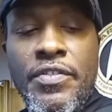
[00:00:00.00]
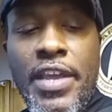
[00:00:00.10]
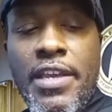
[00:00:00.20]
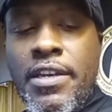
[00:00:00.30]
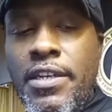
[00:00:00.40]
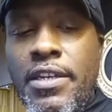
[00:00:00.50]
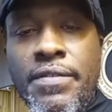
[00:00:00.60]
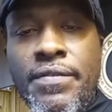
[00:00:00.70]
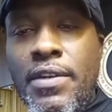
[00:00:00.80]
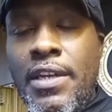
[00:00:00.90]
they could
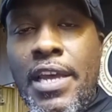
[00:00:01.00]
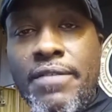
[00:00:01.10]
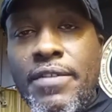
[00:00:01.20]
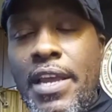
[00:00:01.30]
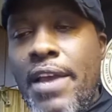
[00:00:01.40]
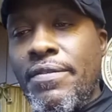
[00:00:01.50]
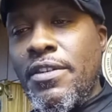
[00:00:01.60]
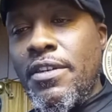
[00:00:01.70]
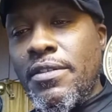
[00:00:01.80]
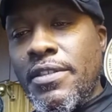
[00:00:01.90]
have left
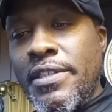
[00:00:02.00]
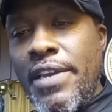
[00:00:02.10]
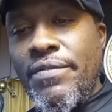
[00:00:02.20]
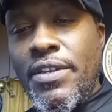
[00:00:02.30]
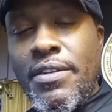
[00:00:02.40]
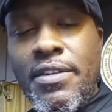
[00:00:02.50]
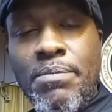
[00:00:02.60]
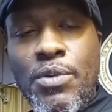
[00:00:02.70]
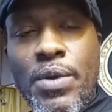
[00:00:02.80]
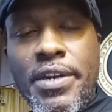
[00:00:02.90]
after saving
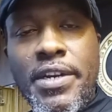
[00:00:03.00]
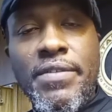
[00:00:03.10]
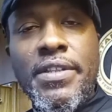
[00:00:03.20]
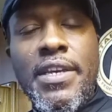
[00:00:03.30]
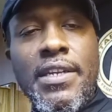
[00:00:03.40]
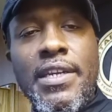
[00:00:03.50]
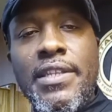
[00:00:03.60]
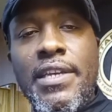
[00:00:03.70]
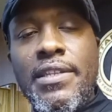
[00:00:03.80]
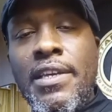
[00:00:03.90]
number one and everything
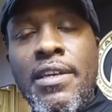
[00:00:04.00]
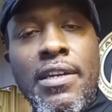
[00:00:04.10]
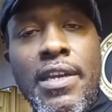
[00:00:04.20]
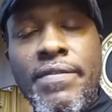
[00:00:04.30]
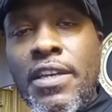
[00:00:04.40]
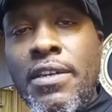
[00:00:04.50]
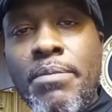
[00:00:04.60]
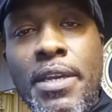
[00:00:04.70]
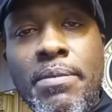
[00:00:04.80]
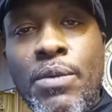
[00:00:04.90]
like that. They could have left, they could
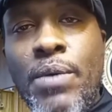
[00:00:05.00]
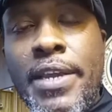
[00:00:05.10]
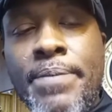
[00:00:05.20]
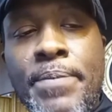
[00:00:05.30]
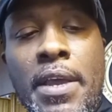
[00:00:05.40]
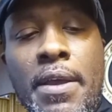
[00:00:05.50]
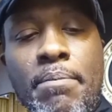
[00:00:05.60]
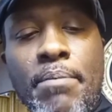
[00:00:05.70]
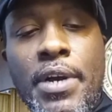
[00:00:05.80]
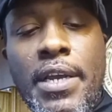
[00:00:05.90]
have beamed away,
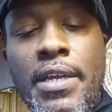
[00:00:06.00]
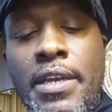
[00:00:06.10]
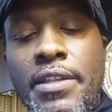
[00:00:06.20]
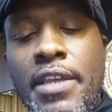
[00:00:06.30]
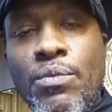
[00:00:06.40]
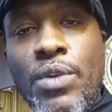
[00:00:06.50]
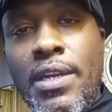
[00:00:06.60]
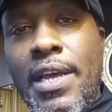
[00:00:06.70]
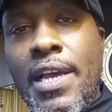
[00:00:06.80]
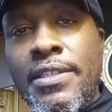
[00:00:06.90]
but they
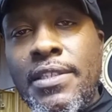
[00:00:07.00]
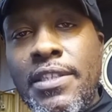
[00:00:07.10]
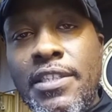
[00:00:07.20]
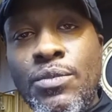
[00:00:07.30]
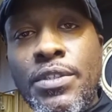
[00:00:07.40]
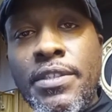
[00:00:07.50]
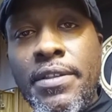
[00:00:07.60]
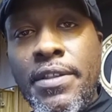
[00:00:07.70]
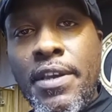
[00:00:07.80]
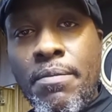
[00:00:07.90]
realized that this was
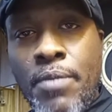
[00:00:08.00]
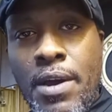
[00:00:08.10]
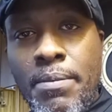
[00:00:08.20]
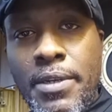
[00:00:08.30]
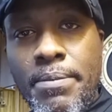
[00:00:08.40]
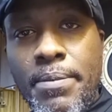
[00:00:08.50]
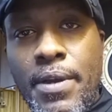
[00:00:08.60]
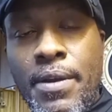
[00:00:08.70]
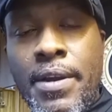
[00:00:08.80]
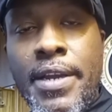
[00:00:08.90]
their problem,
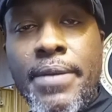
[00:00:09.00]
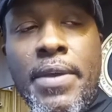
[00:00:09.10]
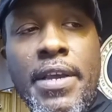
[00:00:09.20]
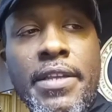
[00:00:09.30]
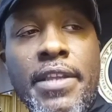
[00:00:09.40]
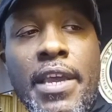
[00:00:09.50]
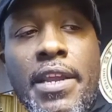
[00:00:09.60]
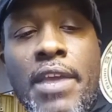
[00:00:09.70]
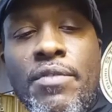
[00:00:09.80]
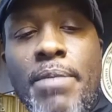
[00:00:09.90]
all right?
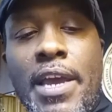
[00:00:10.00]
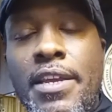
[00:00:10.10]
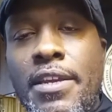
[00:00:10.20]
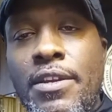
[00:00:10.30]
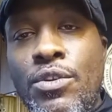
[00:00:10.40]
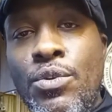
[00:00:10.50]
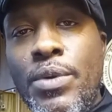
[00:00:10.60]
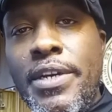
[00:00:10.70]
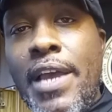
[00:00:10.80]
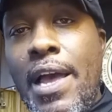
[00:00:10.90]
That everybody
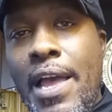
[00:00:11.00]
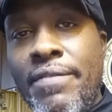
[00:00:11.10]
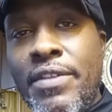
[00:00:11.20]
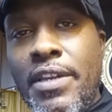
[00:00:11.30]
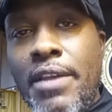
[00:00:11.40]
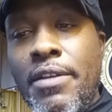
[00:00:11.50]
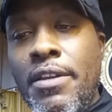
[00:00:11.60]
who would die after that,